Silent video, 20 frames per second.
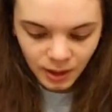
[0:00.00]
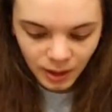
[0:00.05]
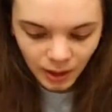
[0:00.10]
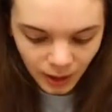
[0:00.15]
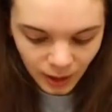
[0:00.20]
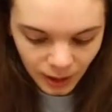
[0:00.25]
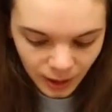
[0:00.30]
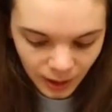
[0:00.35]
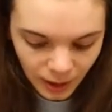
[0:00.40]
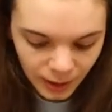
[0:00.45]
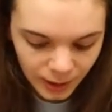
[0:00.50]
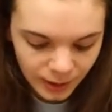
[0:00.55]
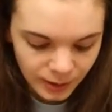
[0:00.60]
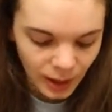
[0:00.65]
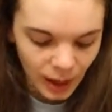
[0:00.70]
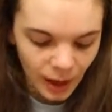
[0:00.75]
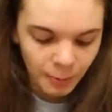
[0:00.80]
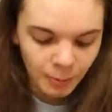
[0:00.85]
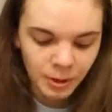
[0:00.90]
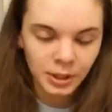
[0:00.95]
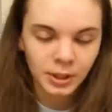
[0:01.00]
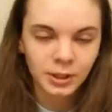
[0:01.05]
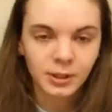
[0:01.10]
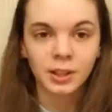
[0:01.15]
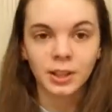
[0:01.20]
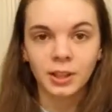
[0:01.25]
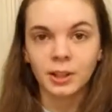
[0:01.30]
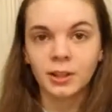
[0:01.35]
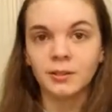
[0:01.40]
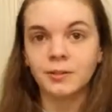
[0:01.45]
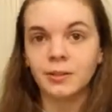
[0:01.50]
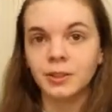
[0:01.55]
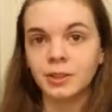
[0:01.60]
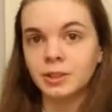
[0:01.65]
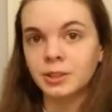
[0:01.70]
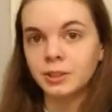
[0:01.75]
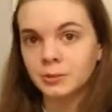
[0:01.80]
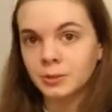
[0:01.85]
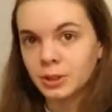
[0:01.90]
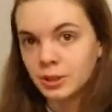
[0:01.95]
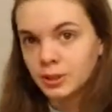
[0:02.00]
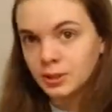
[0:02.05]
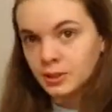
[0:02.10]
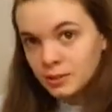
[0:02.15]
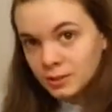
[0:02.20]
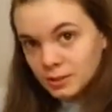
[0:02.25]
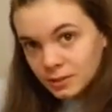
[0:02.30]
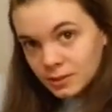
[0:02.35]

And I'm going to take the first one,